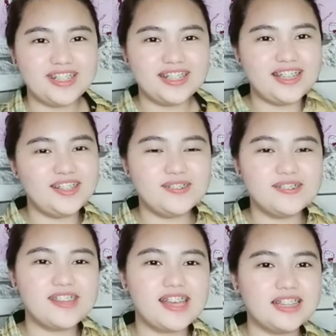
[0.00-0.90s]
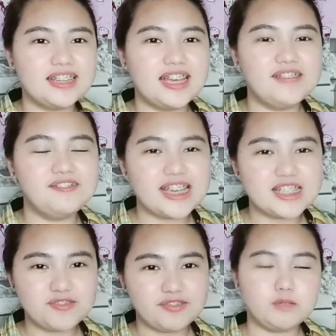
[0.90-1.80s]
I know that I've
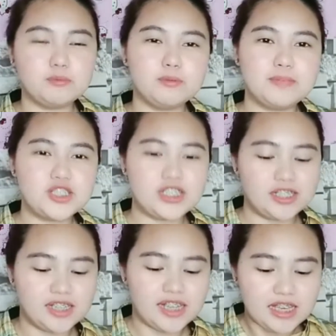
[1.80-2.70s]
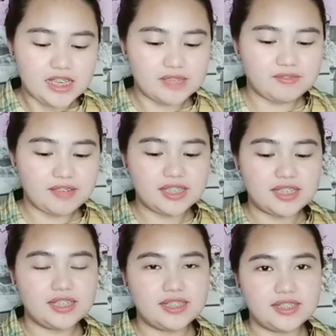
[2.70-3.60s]
asked for your permission if I
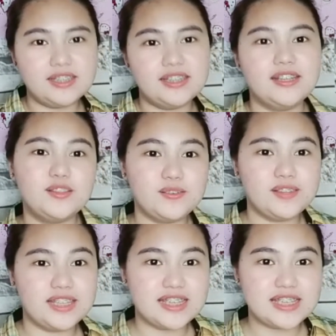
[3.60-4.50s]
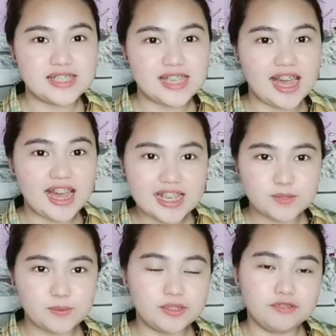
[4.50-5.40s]
can do this as
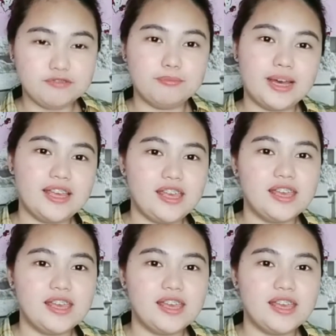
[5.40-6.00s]
one of my